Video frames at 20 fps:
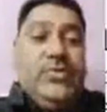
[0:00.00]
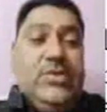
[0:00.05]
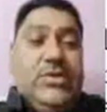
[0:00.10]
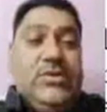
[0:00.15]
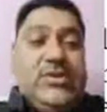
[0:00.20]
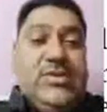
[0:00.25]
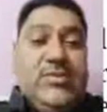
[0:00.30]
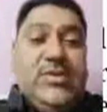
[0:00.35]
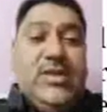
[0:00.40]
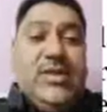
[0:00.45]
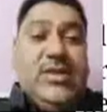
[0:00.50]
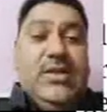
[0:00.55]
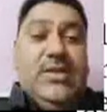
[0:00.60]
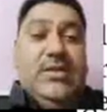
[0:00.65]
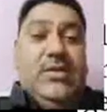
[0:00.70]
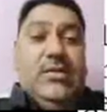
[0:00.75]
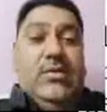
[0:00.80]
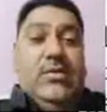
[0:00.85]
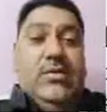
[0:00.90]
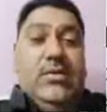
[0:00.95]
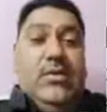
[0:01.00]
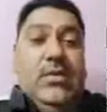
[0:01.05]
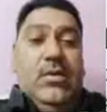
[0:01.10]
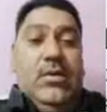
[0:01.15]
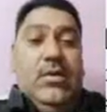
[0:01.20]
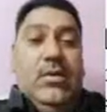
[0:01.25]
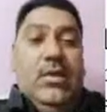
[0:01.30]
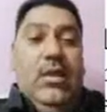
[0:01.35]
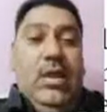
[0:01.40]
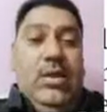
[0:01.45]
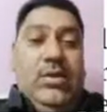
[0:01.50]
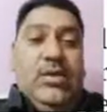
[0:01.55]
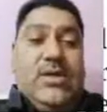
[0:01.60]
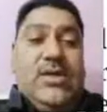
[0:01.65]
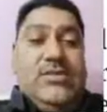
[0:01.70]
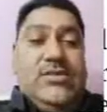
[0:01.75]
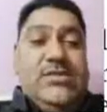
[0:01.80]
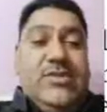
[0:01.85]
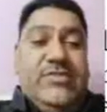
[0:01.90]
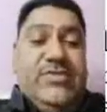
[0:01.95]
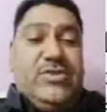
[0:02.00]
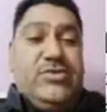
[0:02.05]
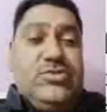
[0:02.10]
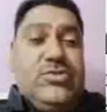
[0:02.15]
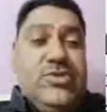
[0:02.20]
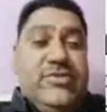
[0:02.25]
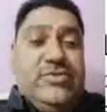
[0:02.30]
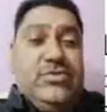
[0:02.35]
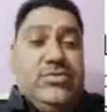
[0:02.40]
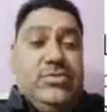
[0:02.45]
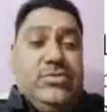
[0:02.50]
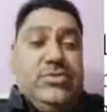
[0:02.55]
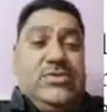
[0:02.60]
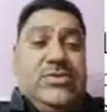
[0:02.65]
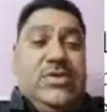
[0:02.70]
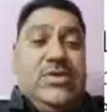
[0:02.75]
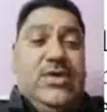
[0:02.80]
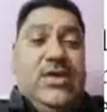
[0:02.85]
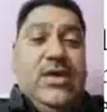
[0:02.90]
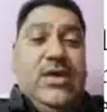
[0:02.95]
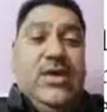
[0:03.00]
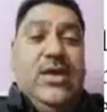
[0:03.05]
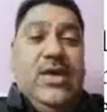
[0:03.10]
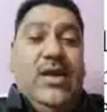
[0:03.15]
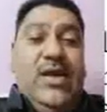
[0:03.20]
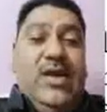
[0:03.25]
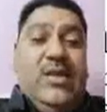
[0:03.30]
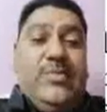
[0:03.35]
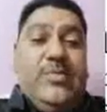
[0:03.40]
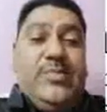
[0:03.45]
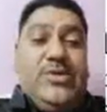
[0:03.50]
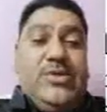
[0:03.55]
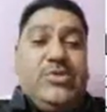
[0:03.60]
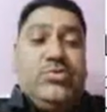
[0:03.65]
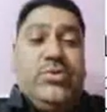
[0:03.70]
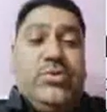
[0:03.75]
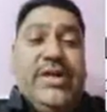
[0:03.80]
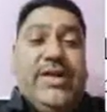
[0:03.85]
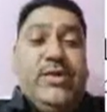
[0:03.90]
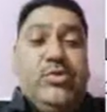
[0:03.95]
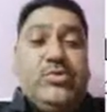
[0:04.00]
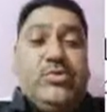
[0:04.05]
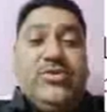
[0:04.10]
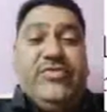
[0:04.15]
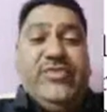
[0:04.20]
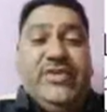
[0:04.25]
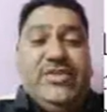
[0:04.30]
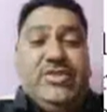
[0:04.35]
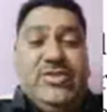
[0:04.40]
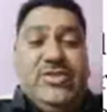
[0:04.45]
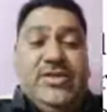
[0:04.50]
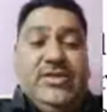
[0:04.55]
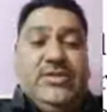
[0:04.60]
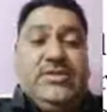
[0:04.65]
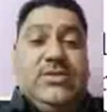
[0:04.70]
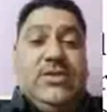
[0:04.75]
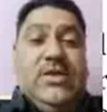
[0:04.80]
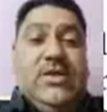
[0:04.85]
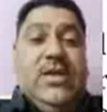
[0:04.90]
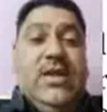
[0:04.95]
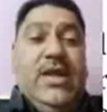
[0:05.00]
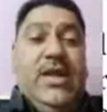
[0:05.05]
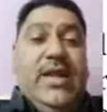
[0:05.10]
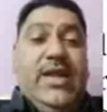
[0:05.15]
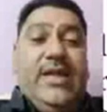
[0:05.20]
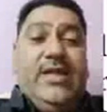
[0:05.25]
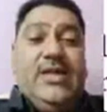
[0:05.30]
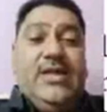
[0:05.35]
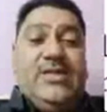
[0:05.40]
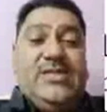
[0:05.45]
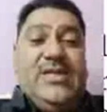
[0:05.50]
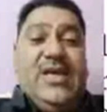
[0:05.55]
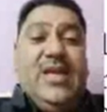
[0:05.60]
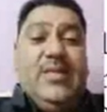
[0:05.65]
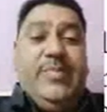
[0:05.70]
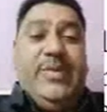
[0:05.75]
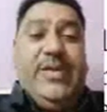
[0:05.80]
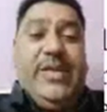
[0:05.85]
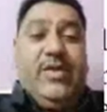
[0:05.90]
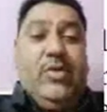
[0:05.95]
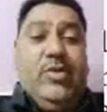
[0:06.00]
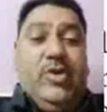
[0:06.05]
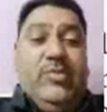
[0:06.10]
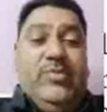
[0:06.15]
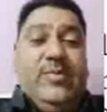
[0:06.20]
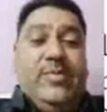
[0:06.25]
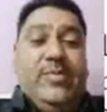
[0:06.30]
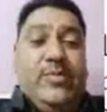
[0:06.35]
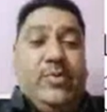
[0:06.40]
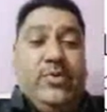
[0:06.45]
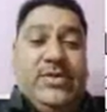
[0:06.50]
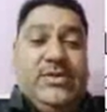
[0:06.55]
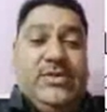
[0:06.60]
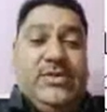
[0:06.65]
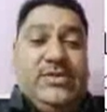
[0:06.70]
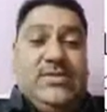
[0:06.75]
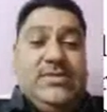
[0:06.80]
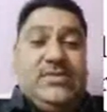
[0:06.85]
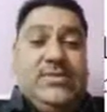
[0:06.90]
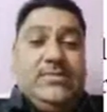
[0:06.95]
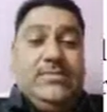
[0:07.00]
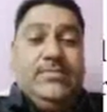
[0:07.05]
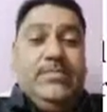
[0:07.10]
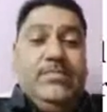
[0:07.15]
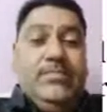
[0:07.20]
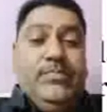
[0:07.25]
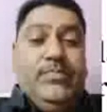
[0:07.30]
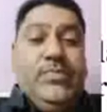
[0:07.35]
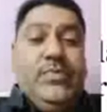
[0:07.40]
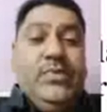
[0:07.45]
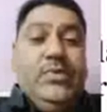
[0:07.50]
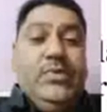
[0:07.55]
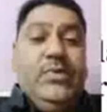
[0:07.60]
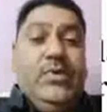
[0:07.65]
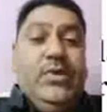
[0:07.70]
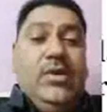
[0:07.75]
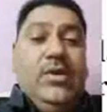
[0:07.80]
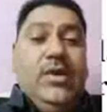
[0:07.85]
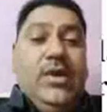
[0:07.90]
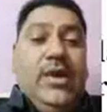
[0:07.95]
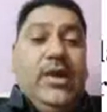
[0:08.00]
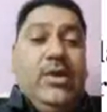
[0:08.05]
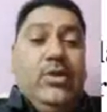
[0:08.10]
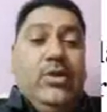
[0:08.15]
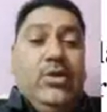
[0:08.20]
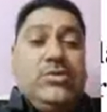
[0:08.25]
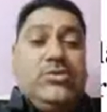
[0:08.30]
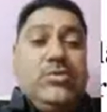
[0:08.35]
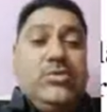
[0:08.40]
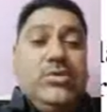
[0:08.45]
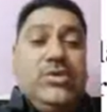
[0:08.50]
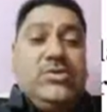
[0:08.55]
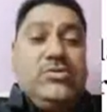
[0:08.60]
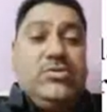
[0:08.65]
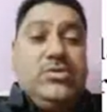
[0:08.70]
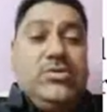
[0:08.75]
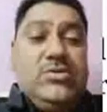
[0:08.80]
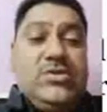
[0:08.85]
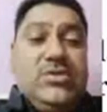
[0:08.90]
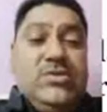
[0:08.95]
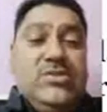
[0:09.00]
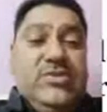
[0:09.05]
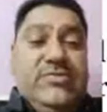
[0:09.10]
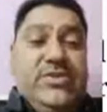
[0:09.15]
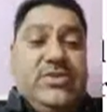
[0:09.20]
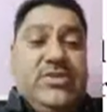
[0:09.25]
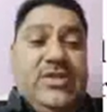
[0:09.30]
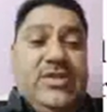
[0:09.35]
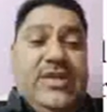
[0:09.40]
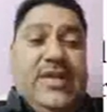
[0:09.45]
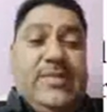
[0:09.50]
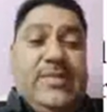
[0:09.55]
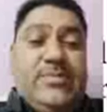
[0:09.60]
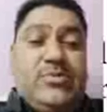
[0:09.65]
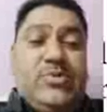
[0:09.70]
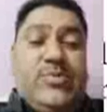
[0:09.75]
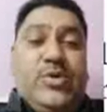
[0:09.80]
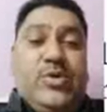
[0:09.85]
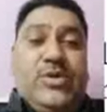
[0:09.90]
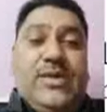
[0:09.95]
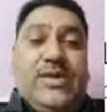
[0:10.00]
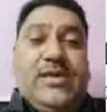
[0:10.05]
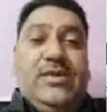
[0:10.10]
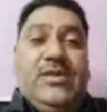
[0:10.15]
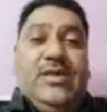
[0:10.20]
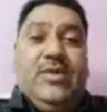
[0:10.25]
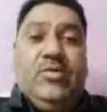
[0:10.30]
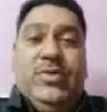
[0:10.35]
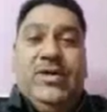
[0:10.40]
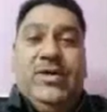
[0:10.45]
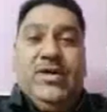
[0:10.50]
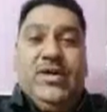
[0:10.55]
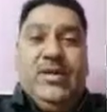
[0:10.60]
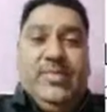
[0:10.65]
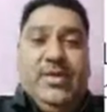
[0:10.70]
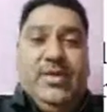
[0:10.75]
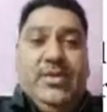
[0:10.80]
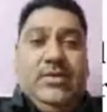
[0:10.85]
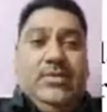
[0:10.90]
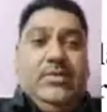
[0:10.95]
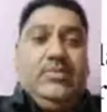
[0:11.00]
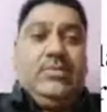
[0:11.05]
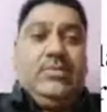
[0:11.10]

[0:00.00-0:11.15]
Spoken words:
Similarly, conservation of resource help us to reduce the wastage and does help in economic progress. And also resource conservation helps to protect the environment.